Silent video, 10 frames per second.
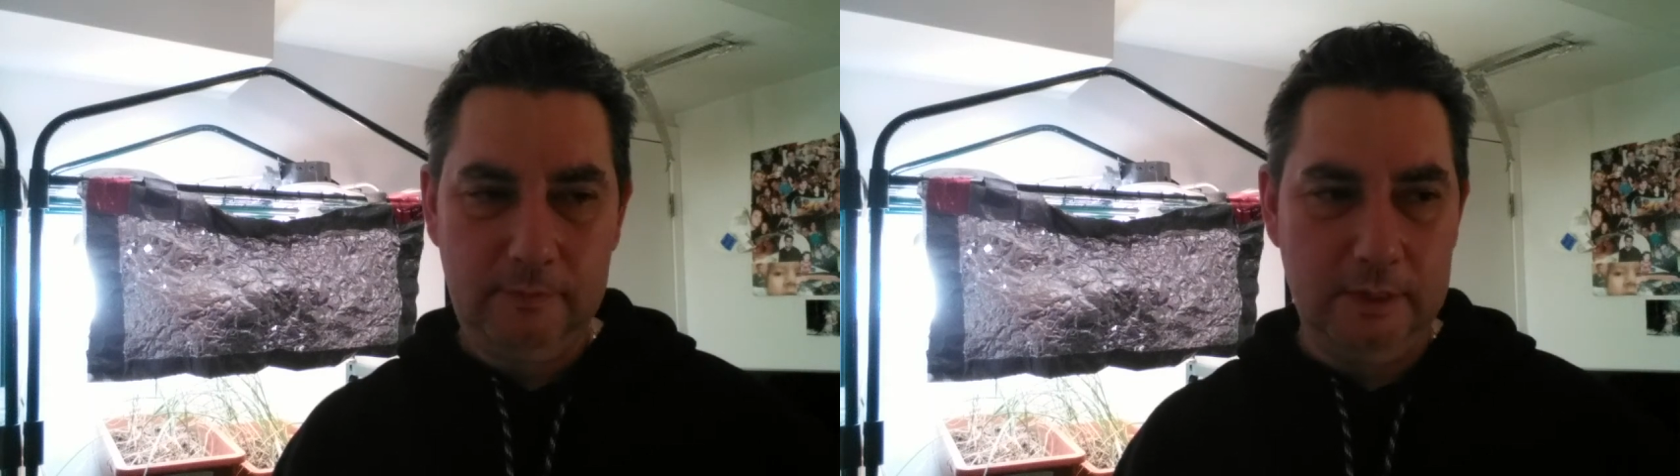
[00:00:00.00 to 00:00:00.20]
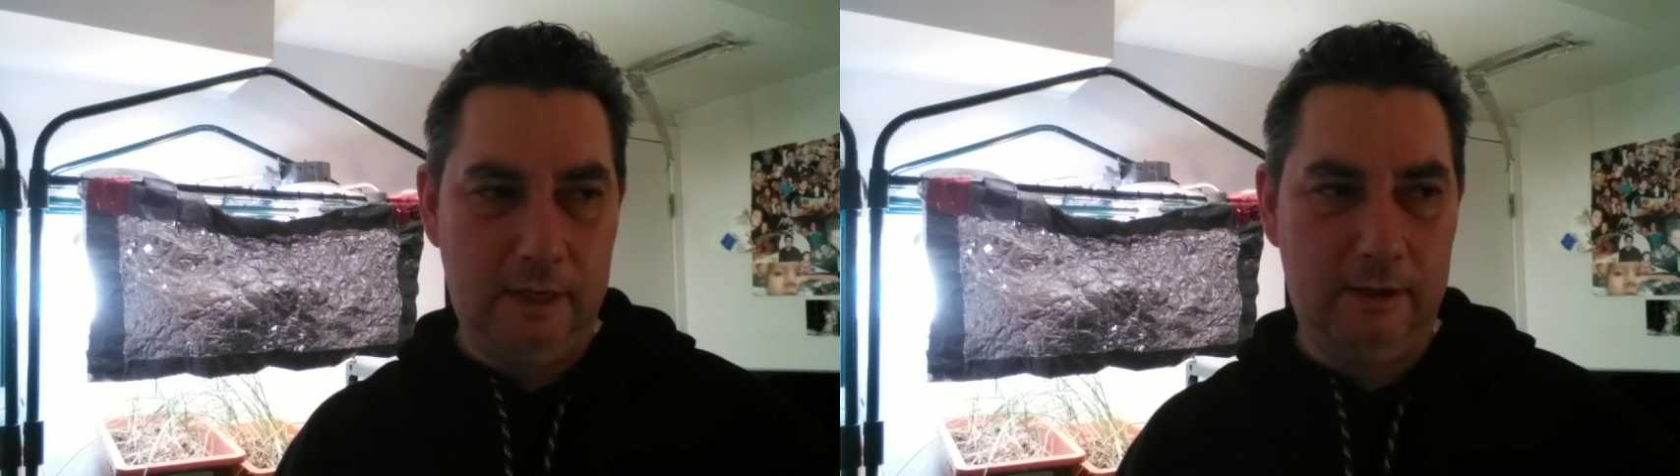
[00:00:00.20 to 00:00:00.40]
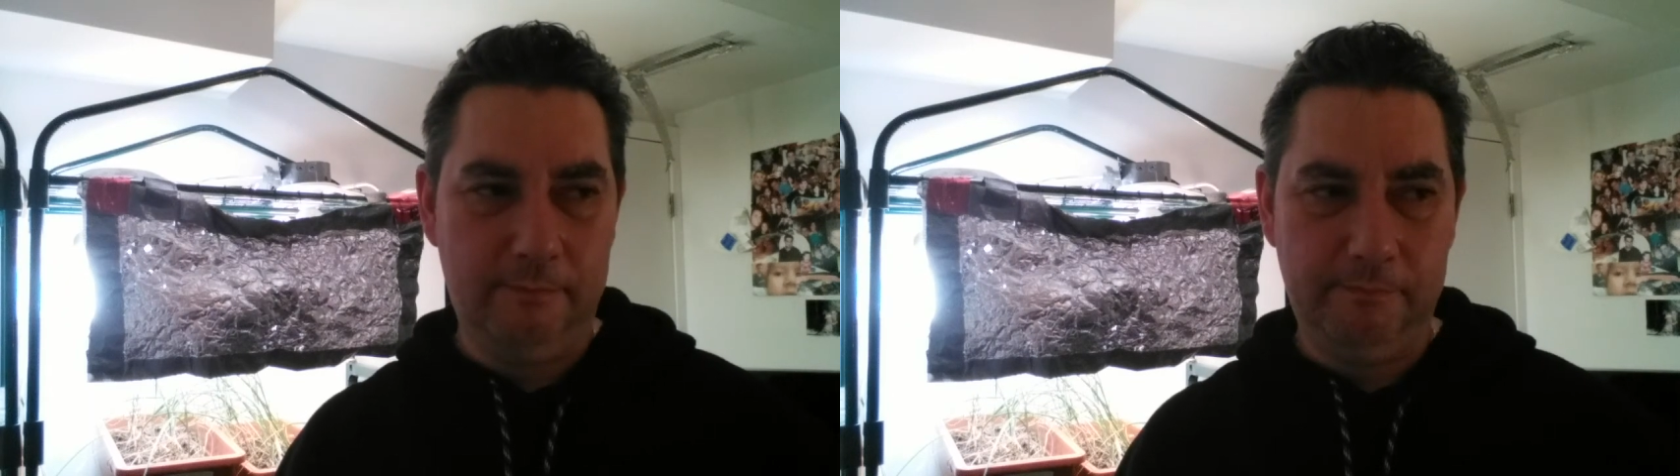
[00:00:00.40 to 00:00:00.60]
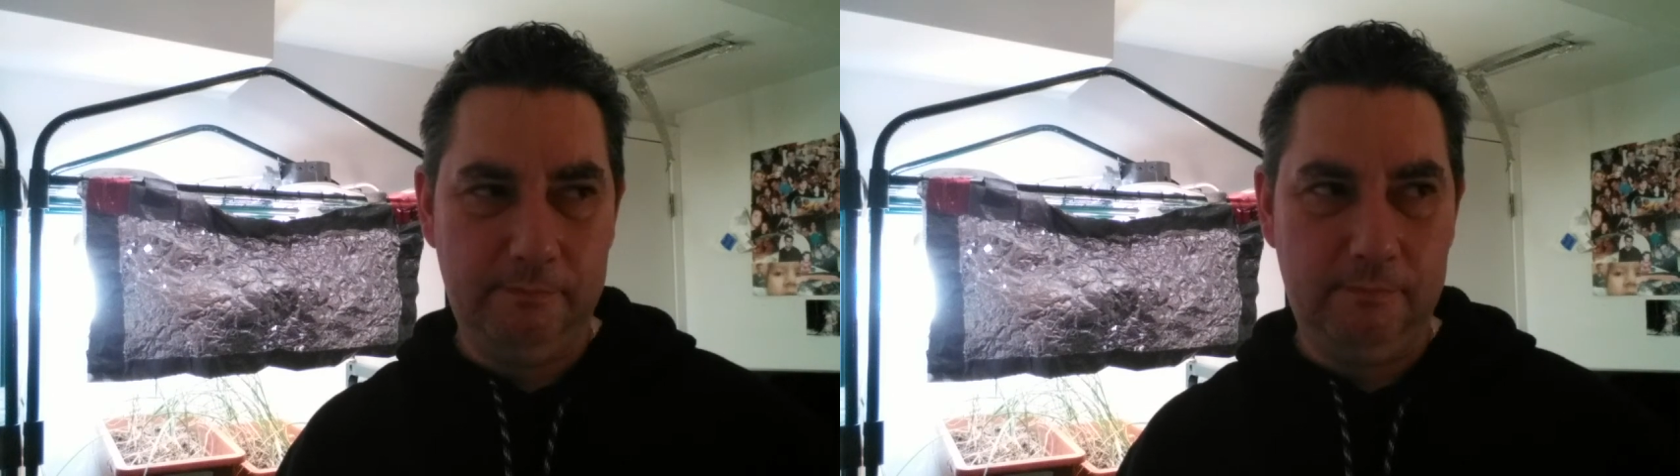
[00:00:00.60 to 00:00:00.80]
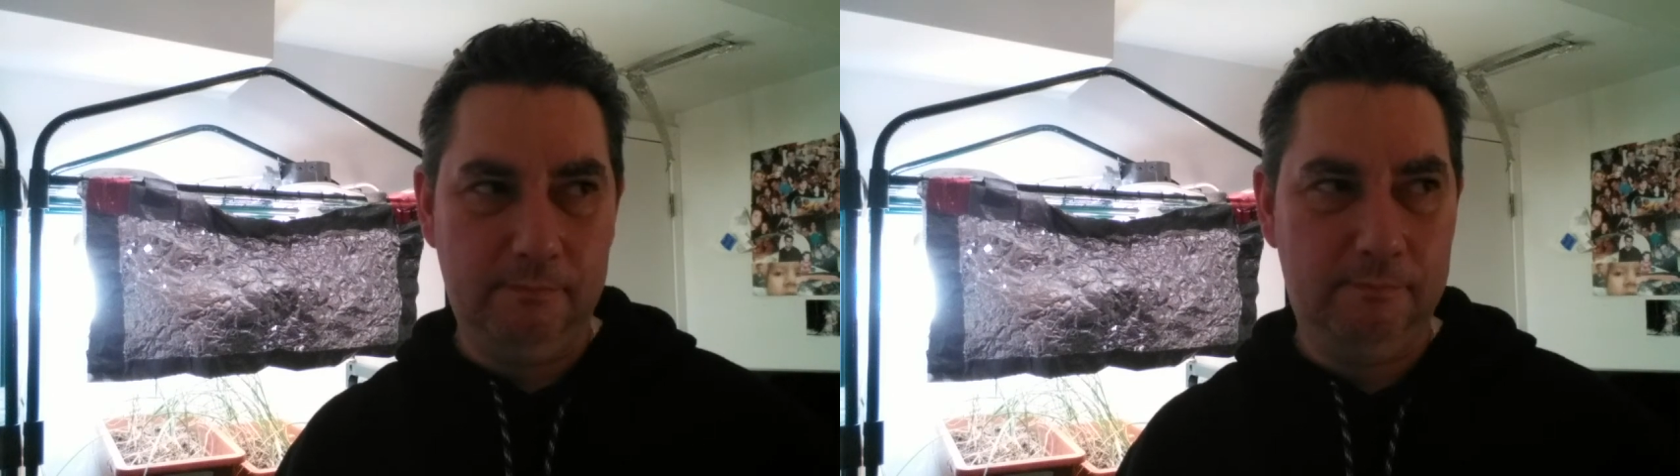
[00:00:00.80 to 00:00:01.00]
um,
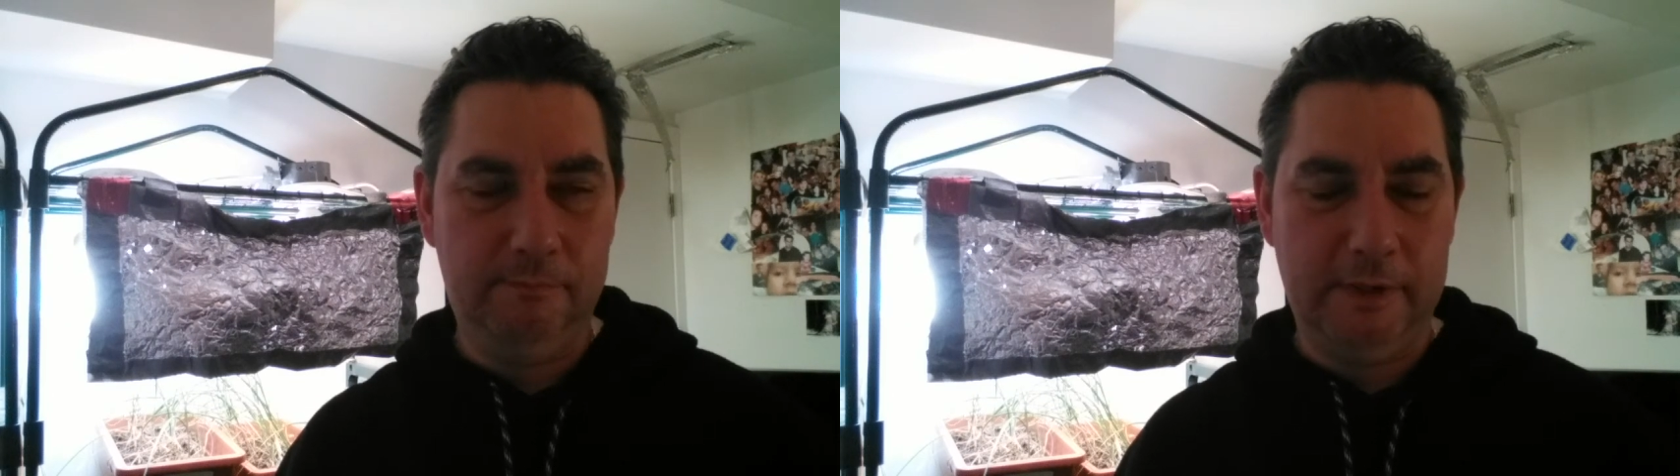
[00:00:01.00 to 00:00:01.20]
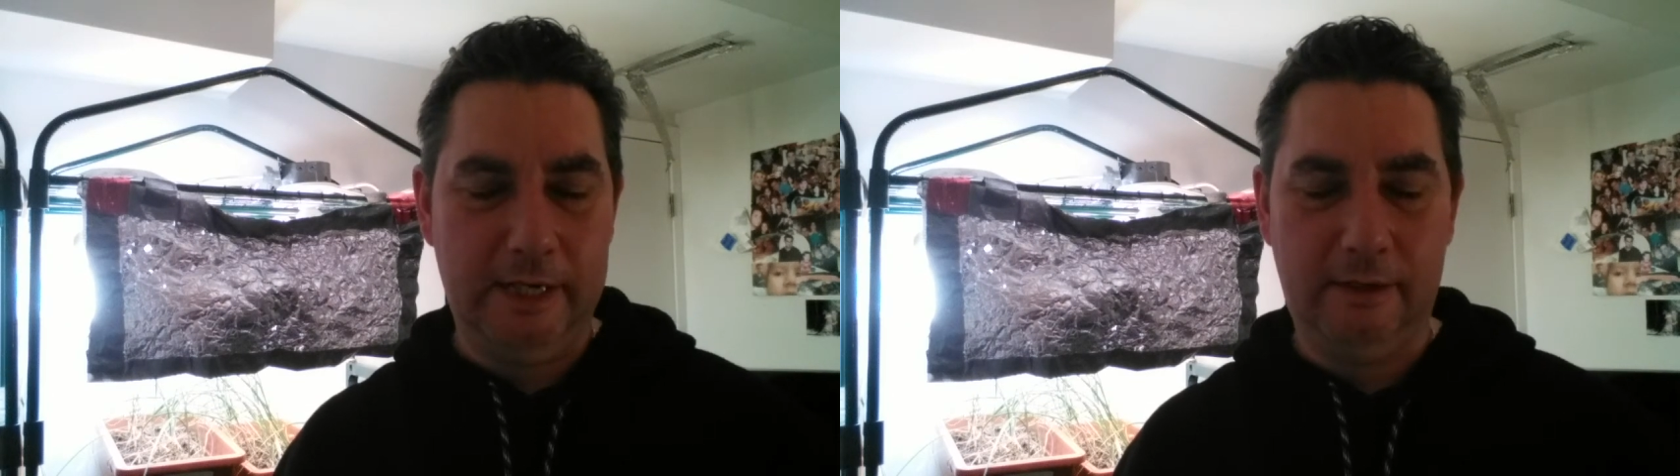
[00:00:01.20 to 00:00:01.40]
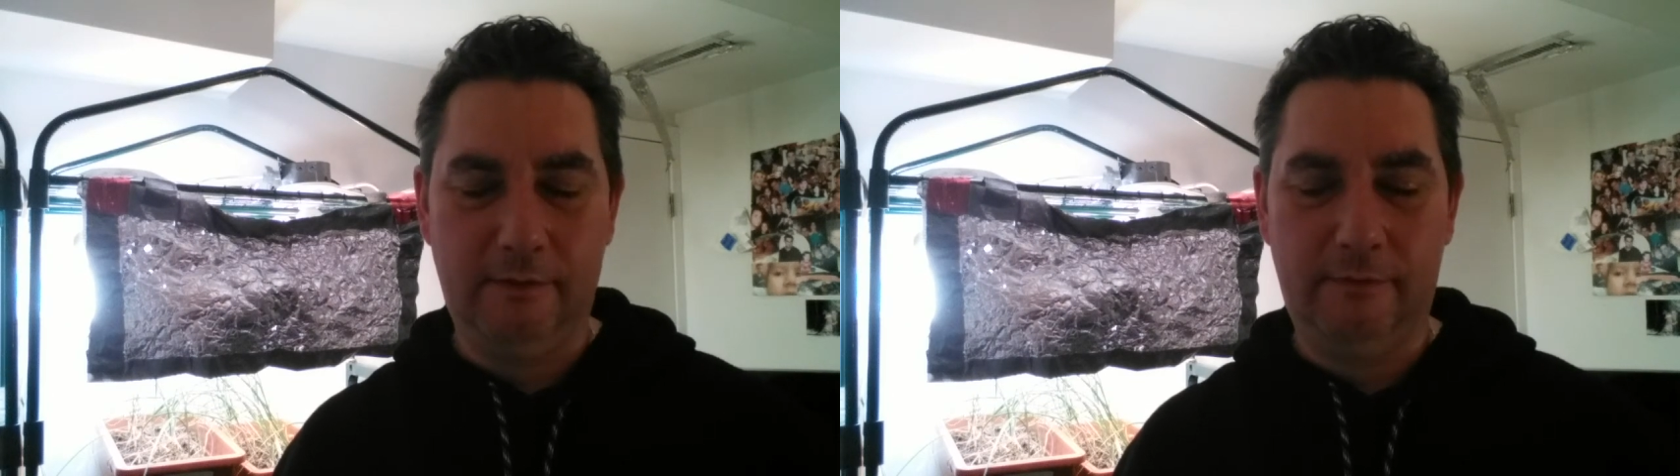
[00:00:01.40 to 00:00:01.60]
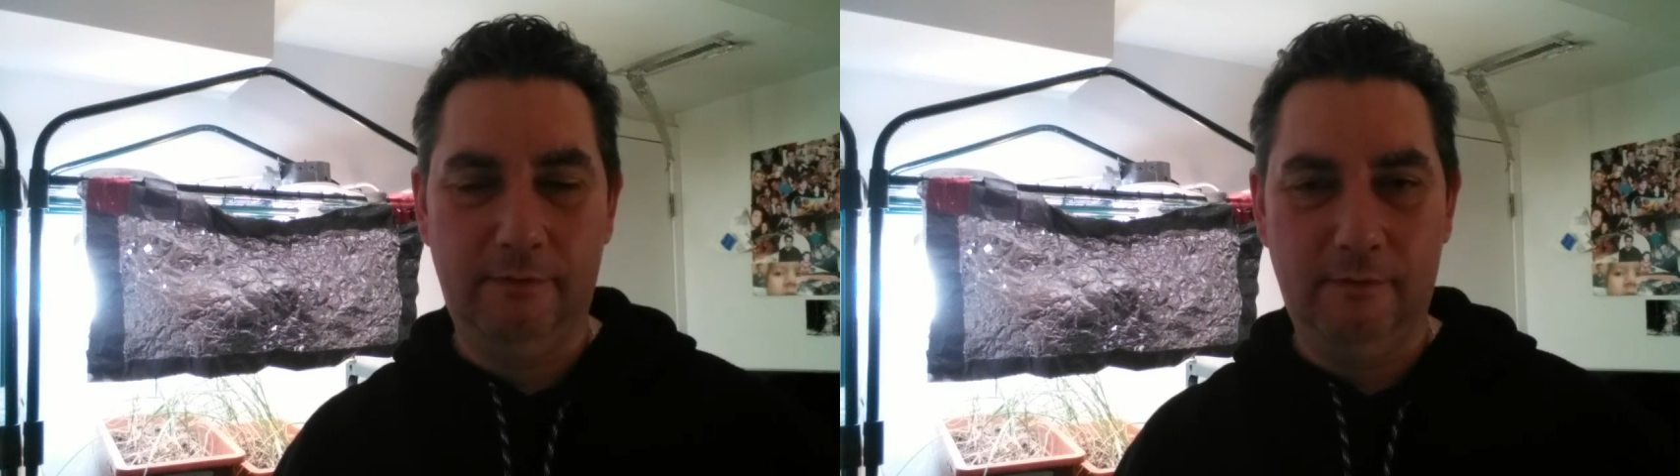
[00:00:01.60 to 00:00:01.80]
by next